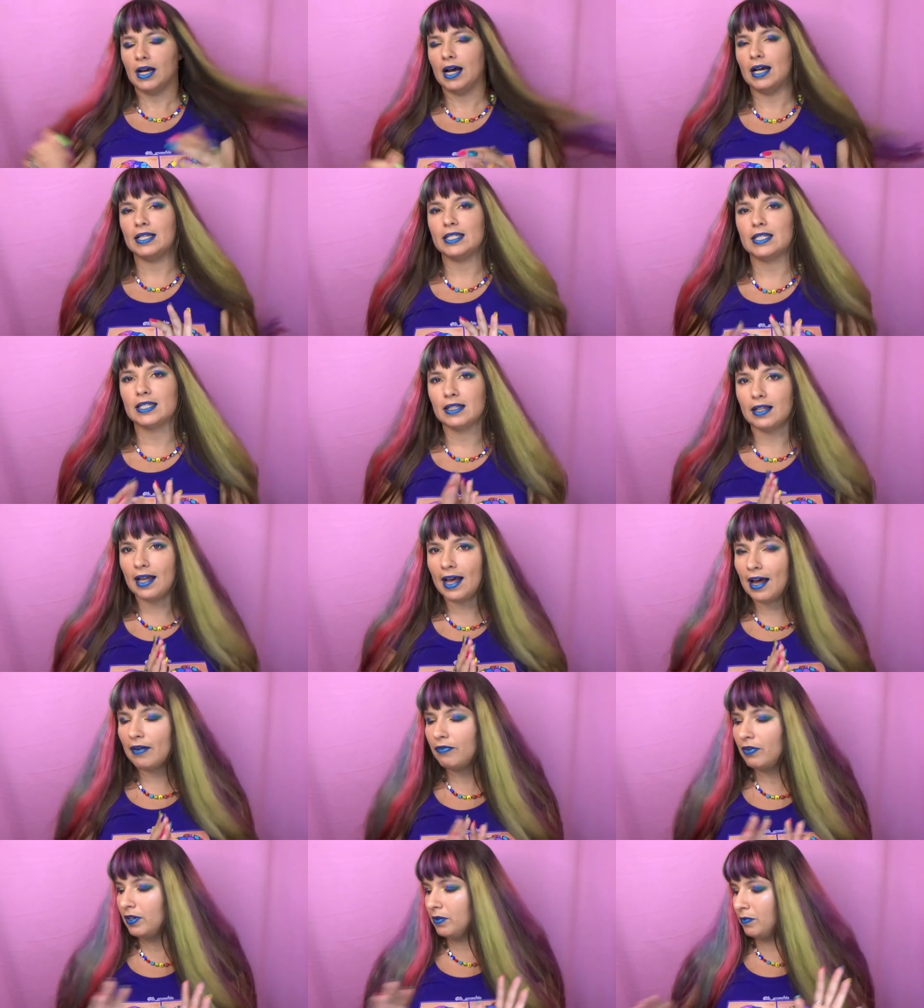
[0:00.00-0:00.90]
I still
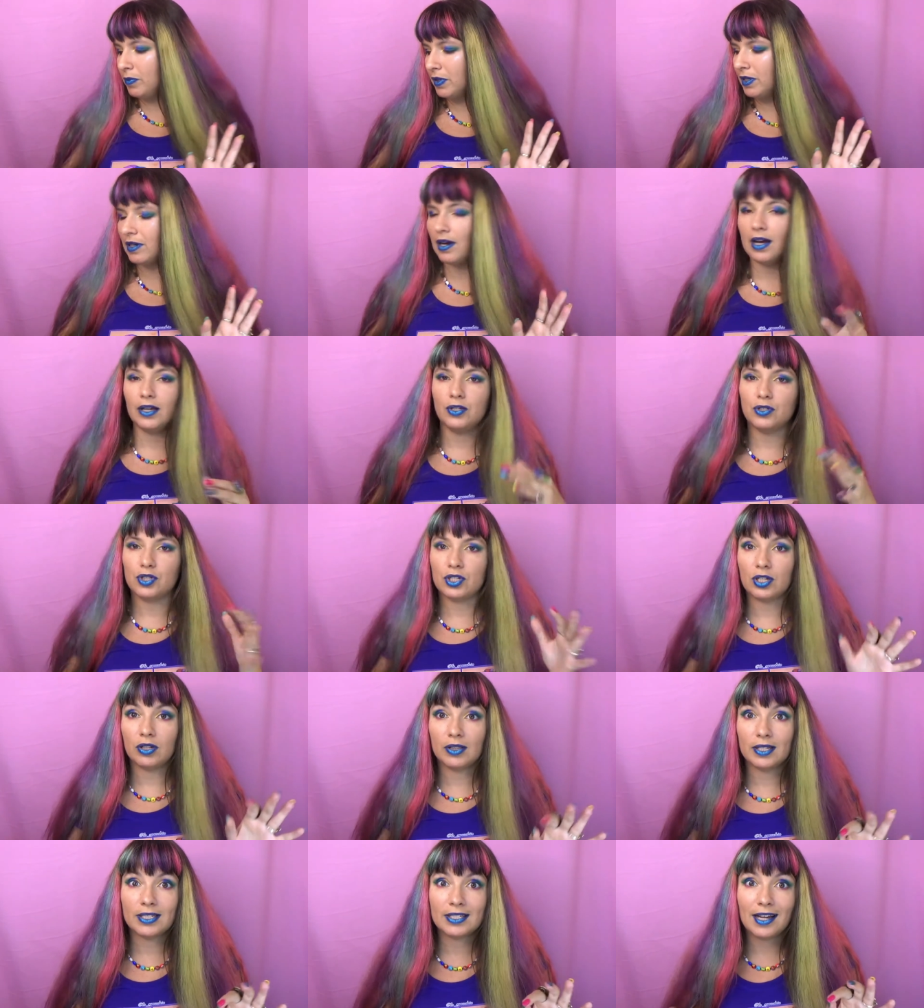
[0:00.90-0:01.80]
have it, but I used it
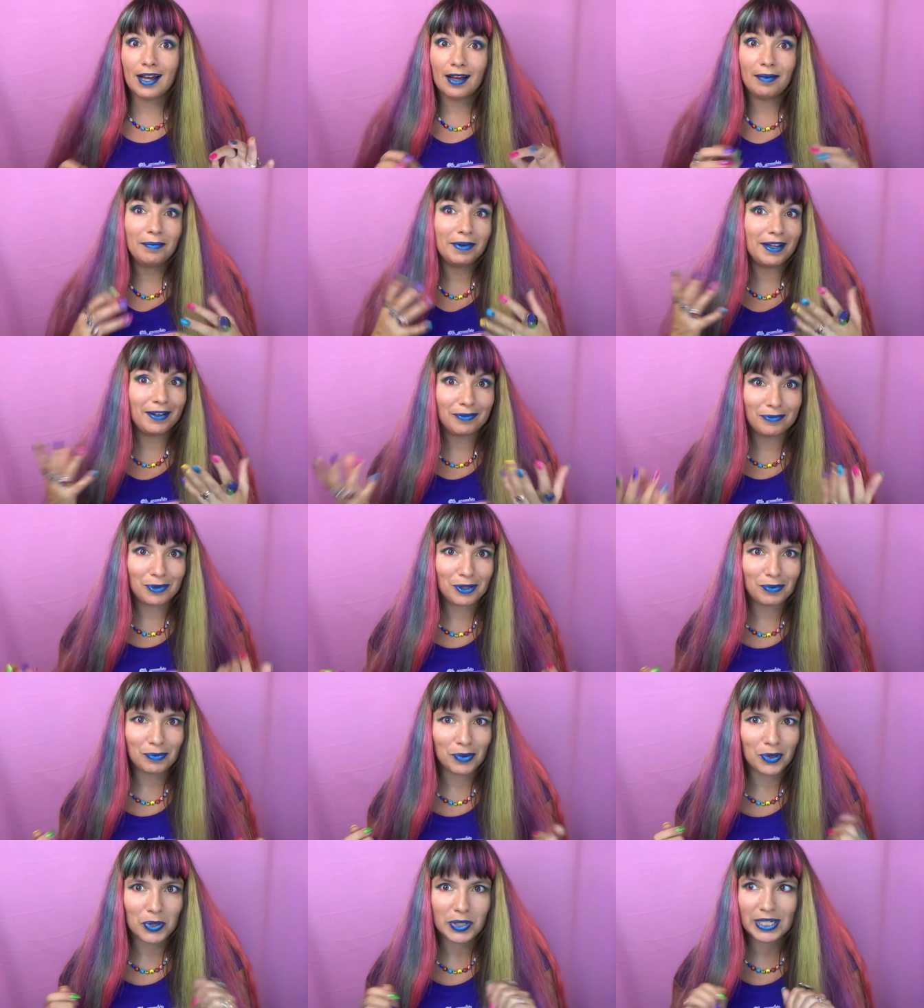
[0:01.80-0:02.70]
all the time and with
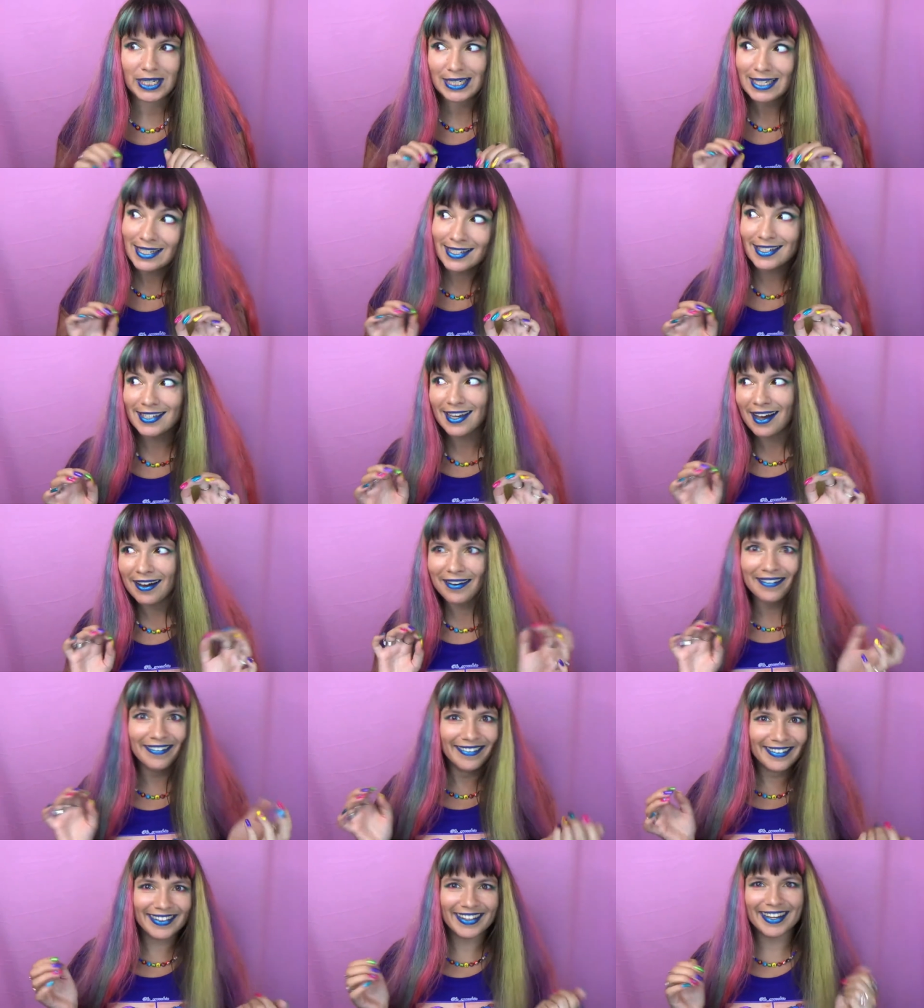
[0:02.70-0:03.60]
a birthday
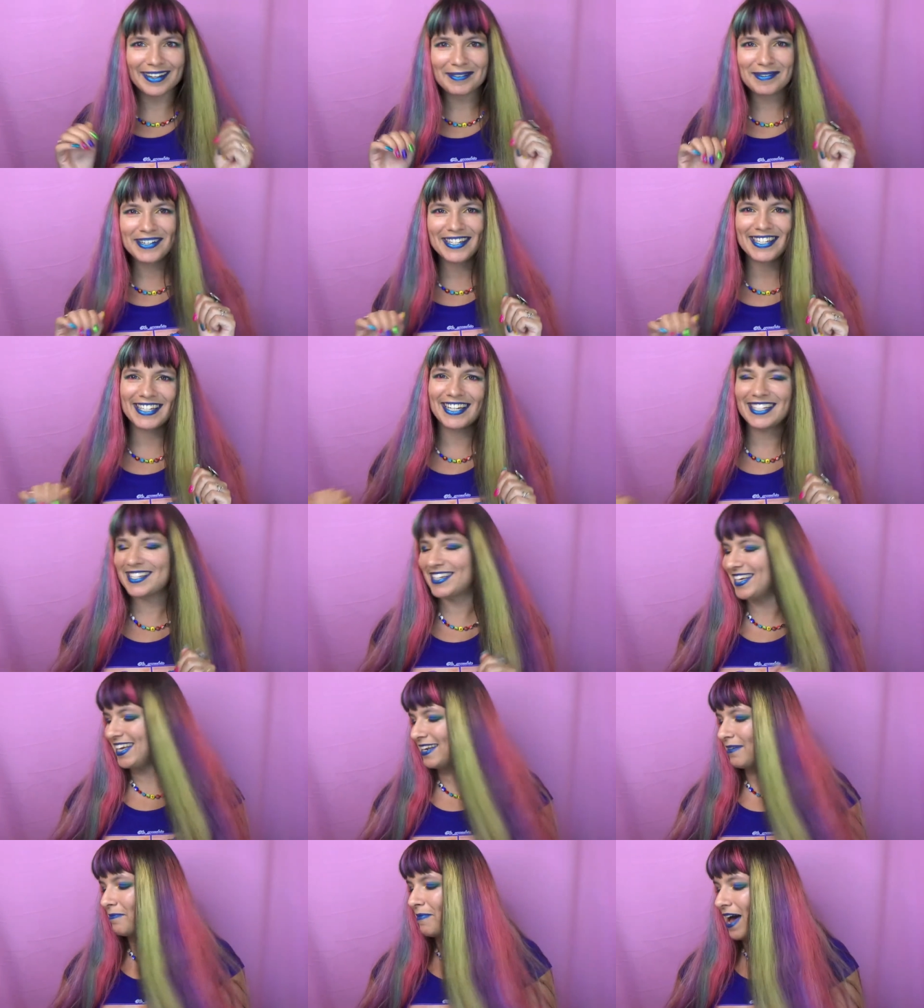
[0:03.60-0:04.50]
discount, that was nice to
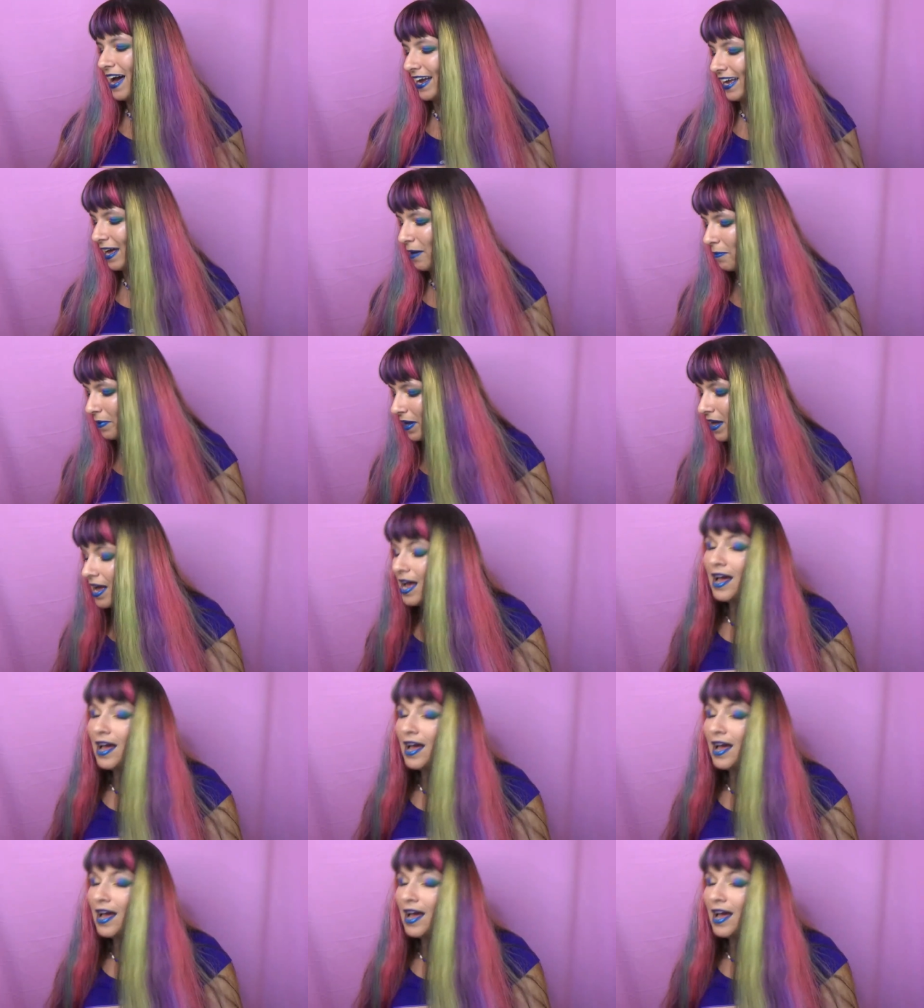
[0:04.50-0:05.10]
get a backup.